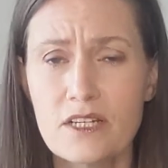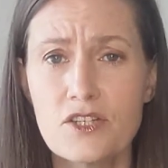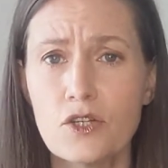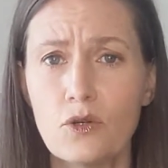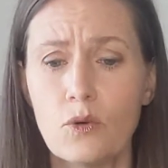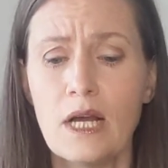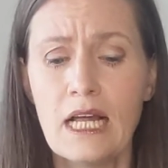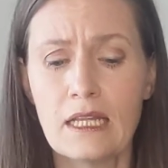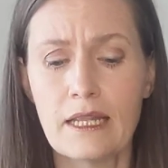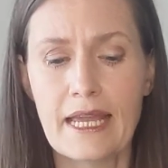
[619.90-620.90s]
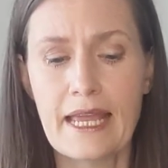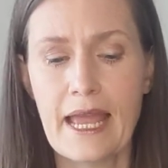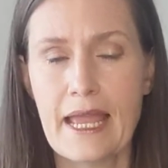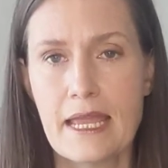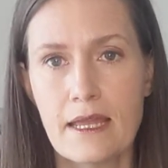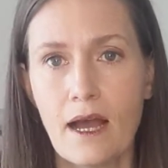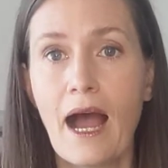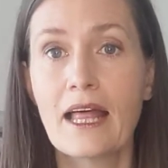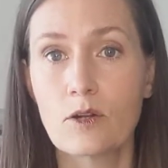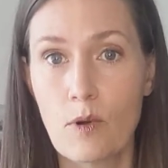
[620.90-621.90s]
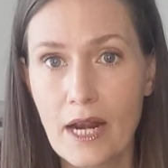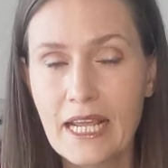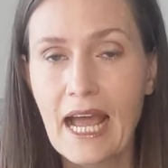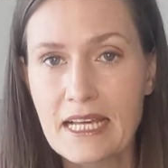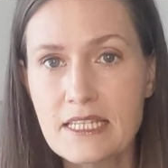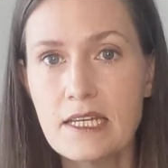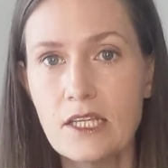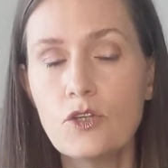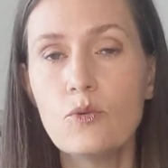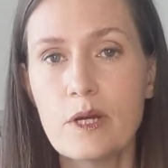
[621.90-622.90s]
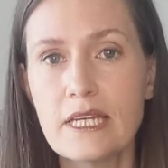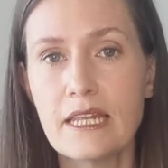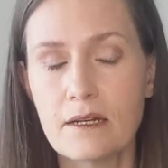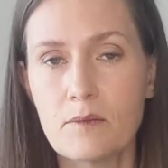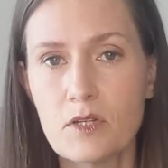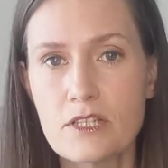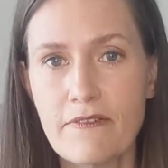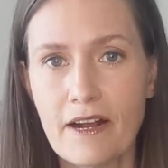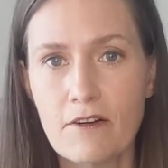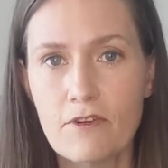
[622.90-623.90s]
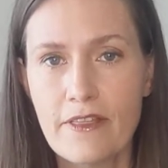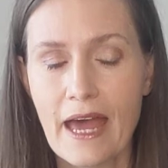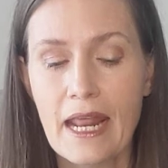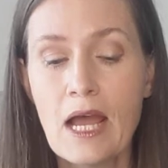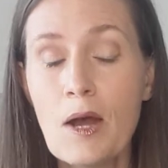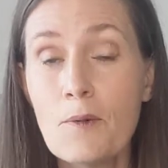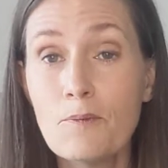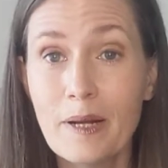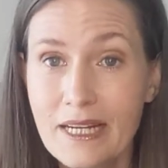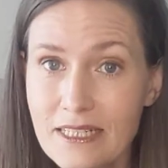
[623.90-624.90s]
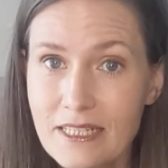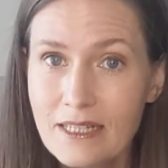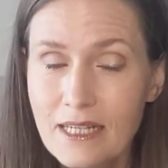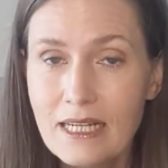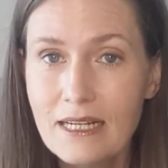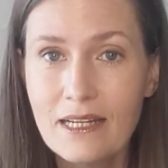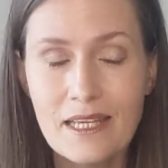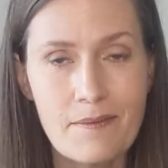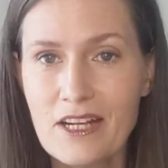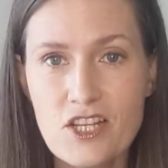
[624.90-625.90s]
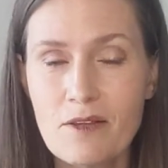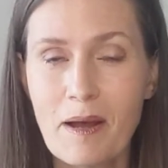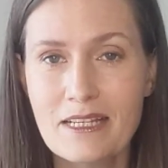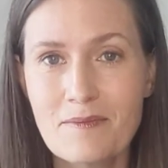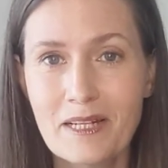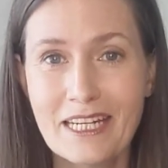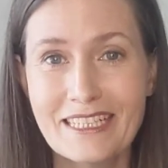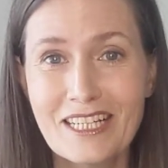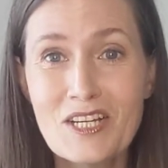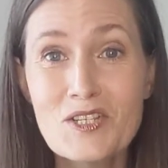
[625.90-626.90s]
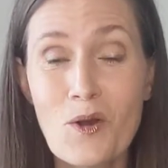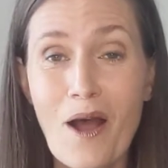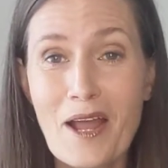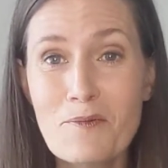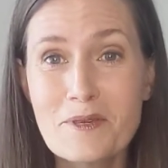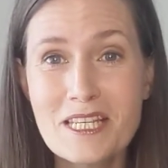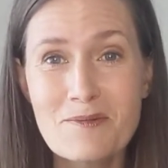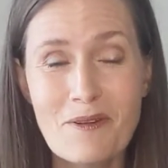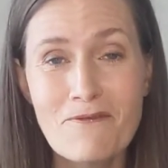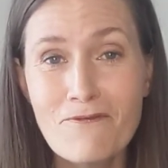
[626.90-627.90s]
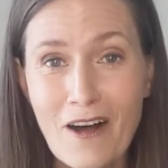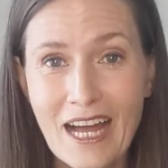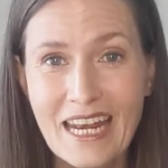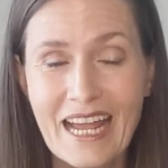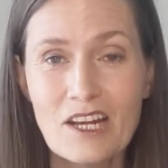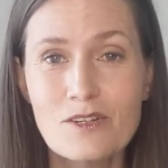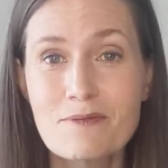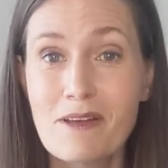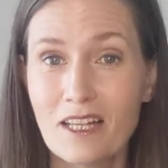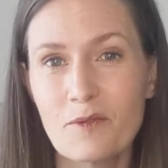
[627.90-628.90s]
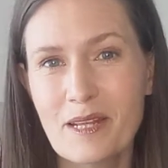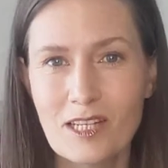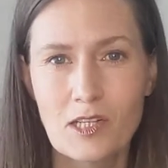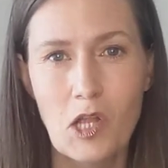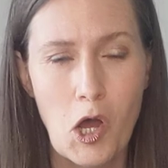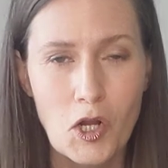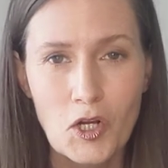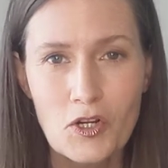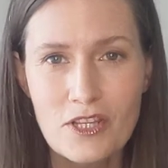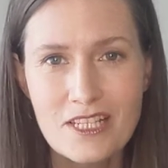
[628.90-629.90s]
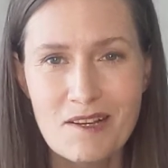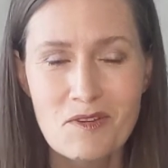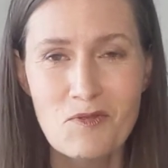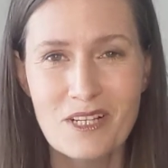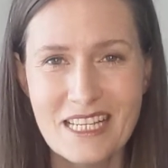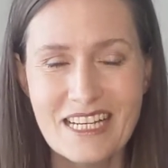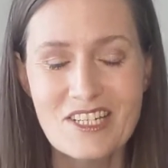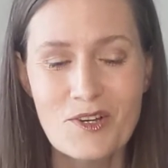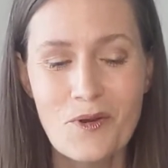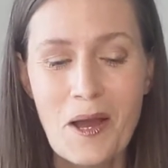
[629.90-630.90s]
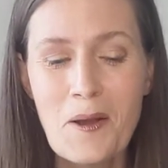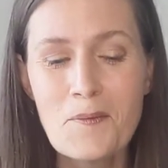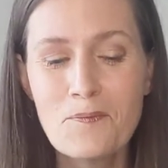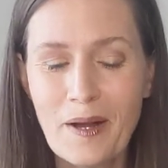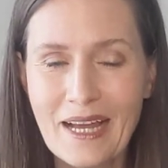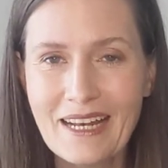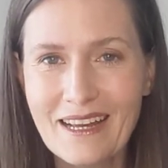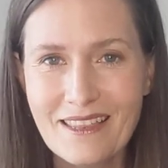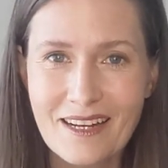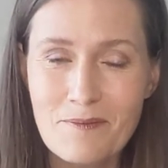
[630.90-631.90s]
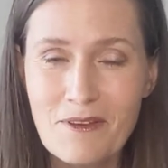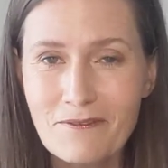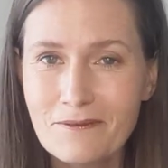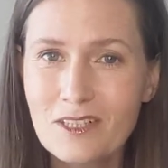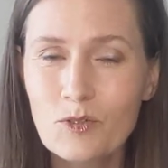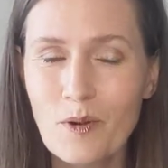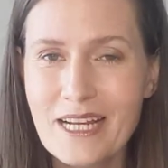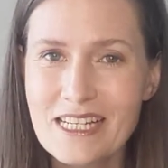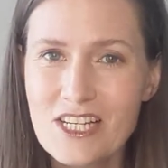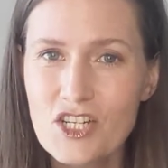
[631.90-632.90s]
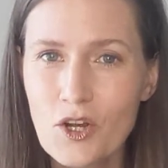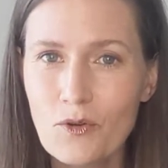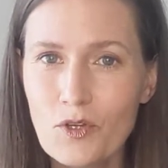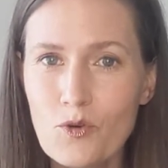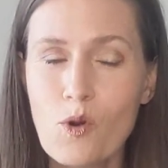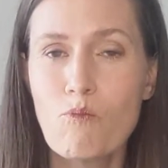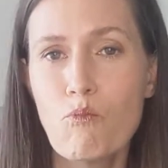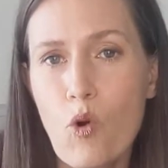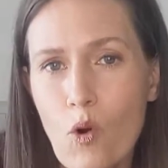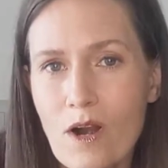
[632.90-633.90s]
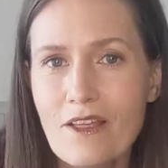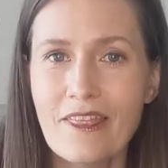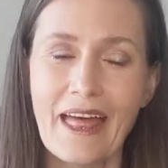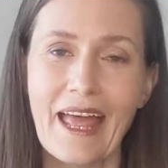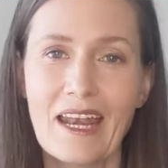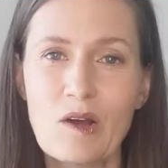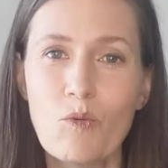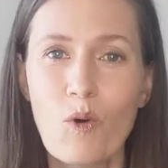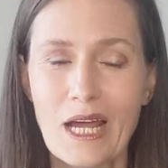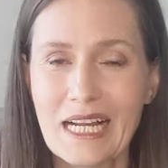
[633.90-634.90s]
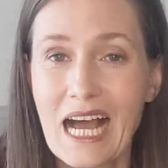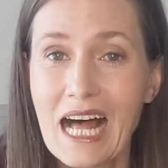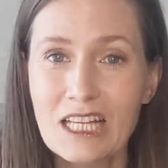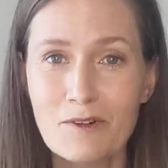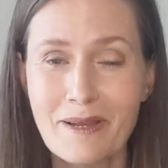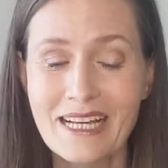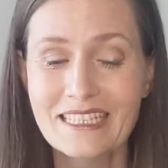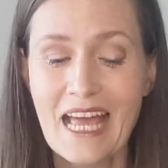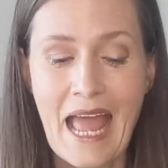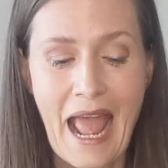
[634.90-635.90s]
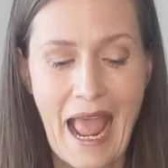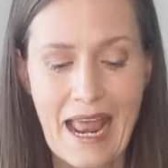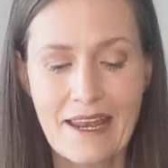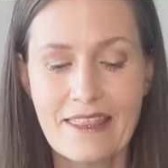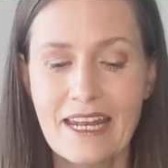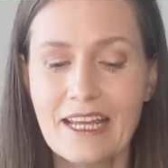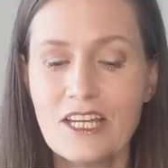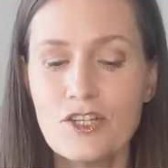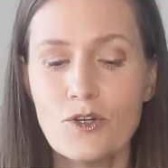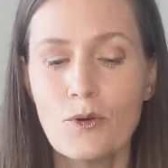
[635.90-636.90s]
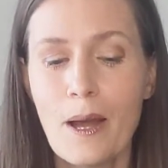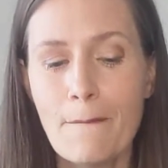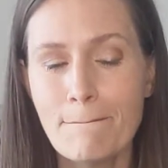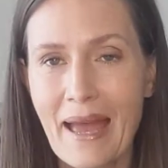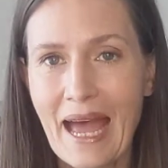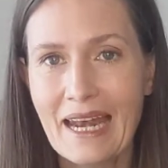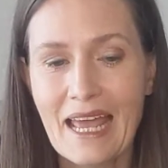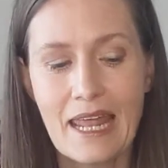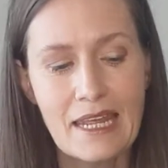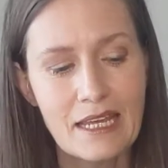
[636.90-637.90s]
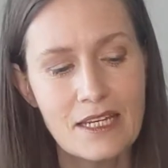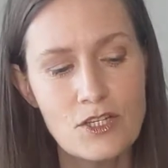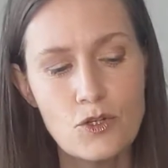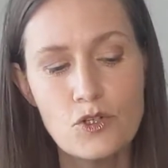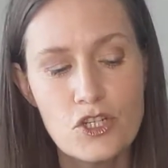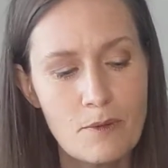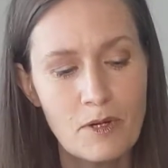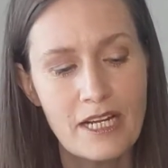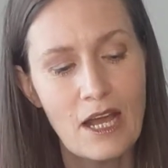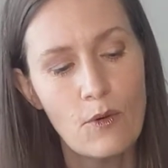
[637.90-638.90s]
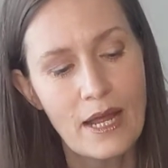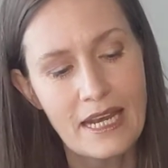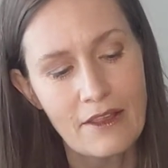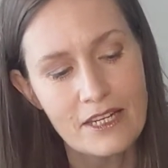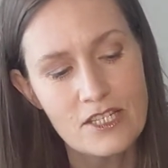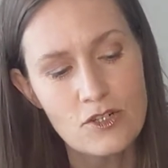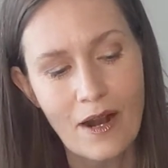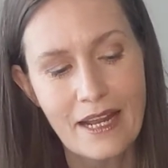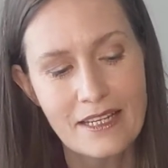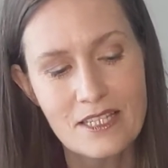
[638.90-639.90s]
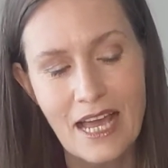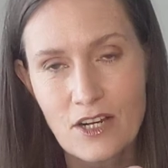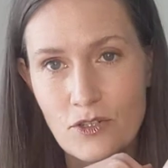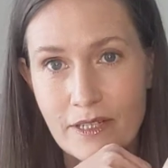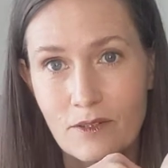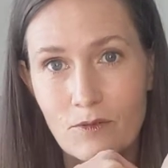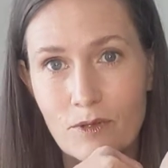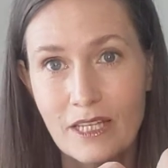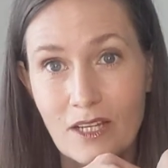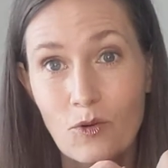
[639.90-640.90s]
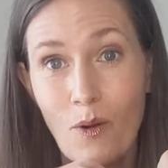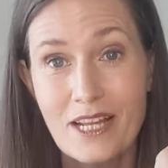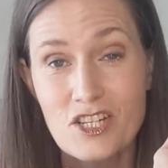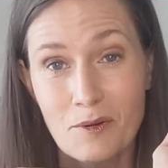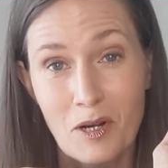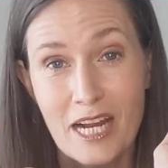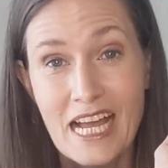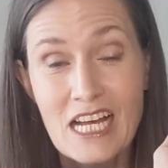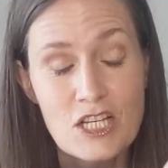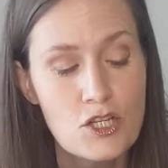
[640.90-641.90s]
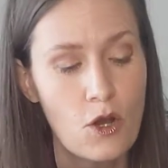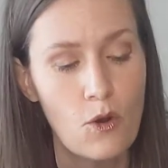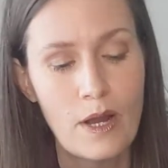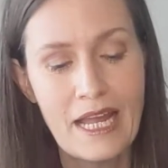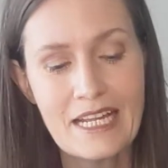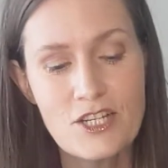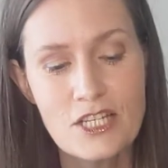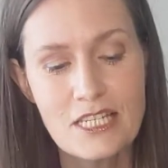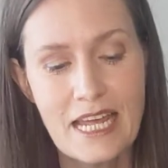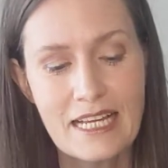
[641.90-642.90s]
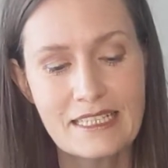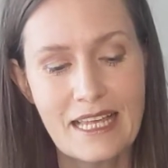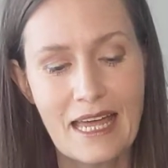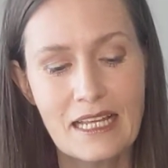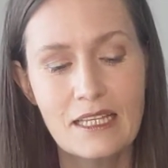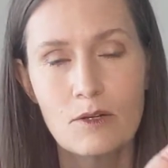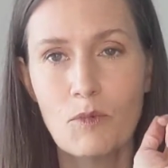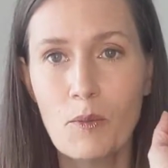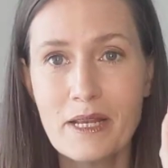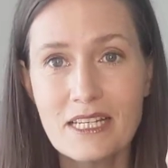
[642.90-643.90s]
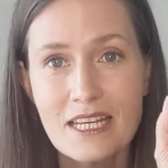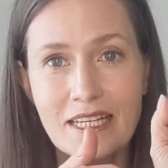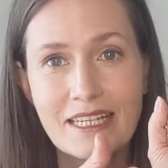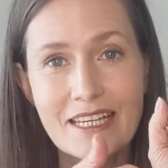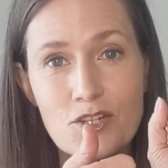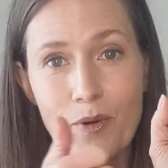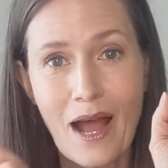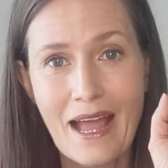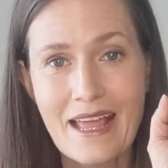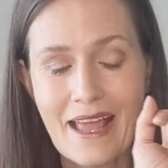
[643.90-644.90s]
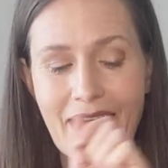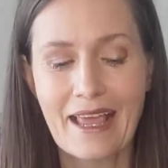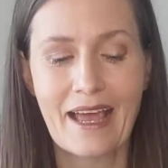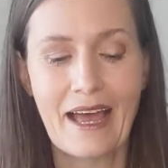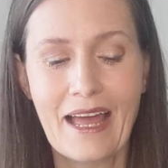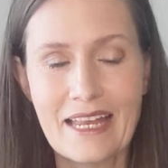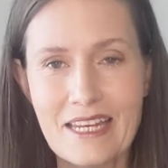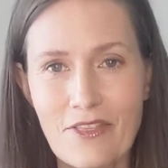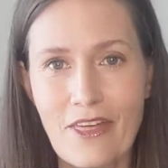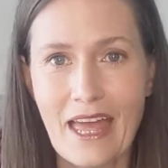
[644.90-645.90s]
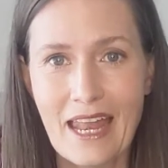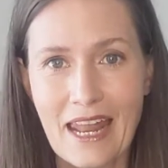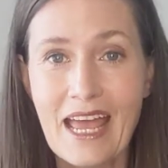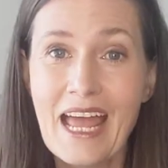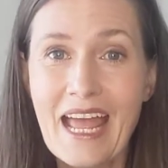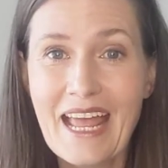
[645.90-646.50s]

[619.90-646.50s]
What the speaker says: do like a hyaluronic acid, you would need an emulsifier for that. But imagine the possibilities. So I hope this has been fun. I know it's a little bit longer than some of the ones I do, but I thought it'd be great to show you more than one color mix, and that it can do matte and it can do shimmery. Oh, and now that it's dried, it's actually really quite shimmery. So it just takes that little moment to get dry, and then